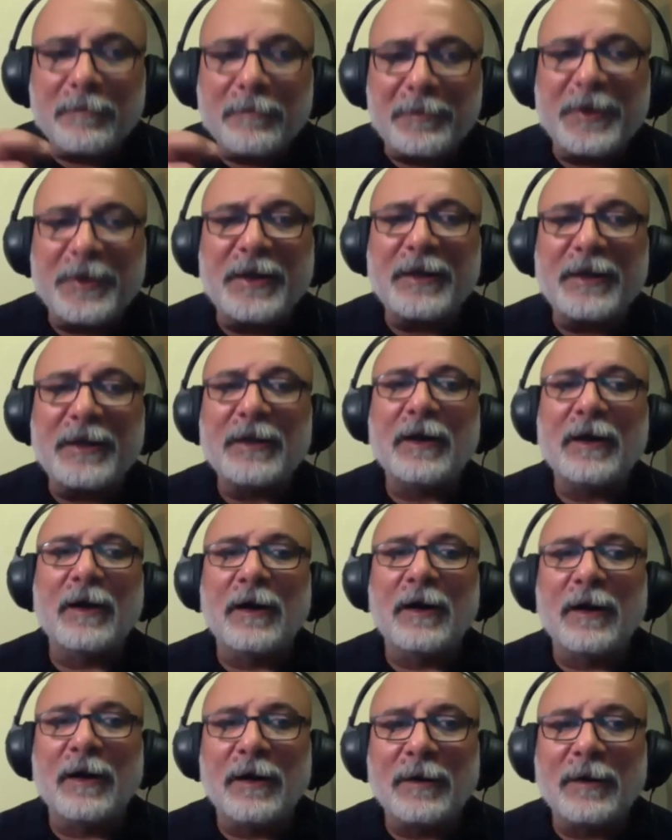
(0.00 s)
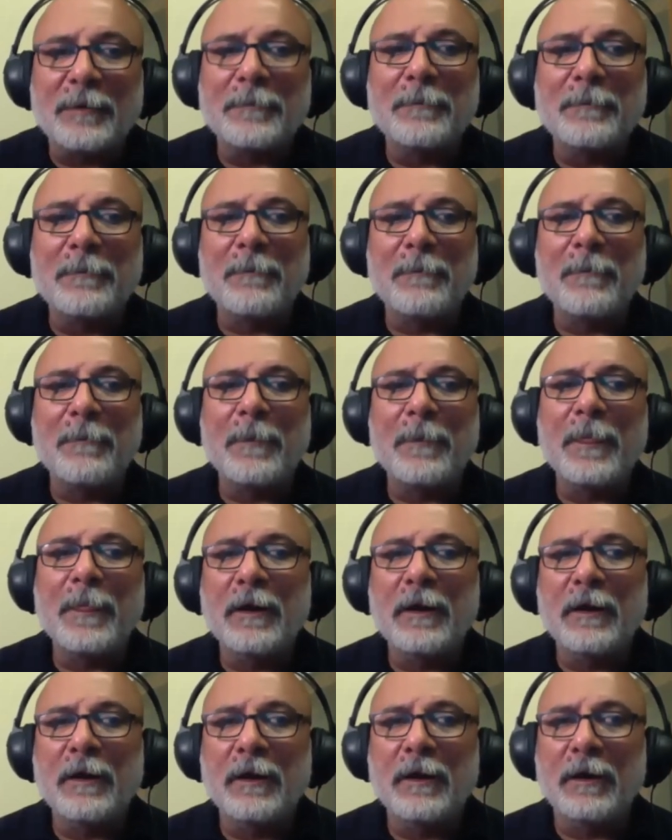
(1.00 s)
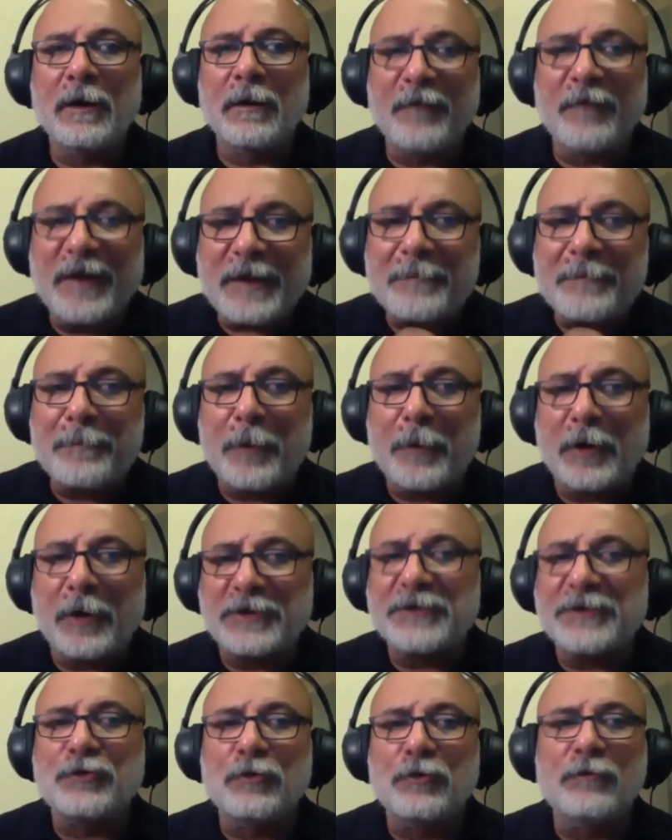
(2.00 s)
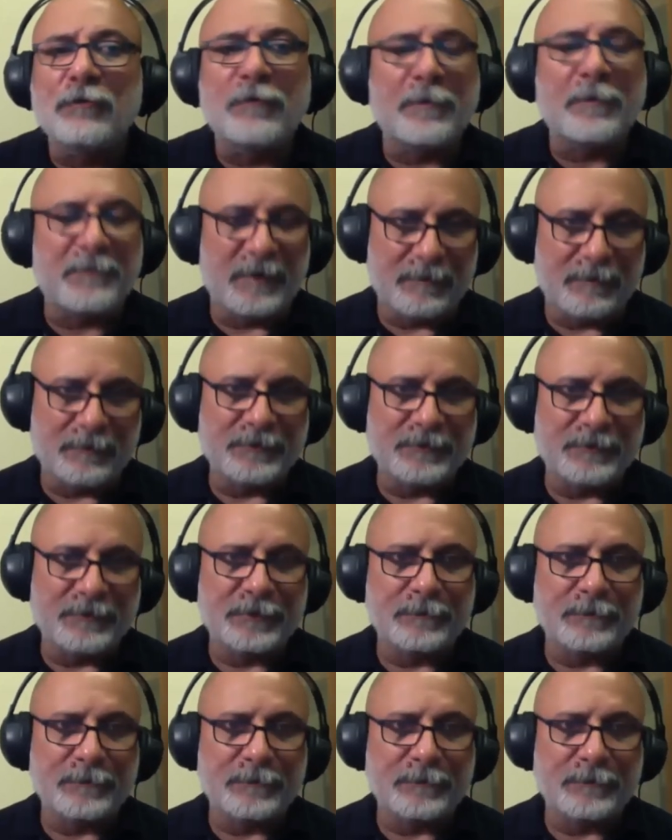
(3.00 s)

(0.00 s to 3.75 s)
be a very important tool for people, sir.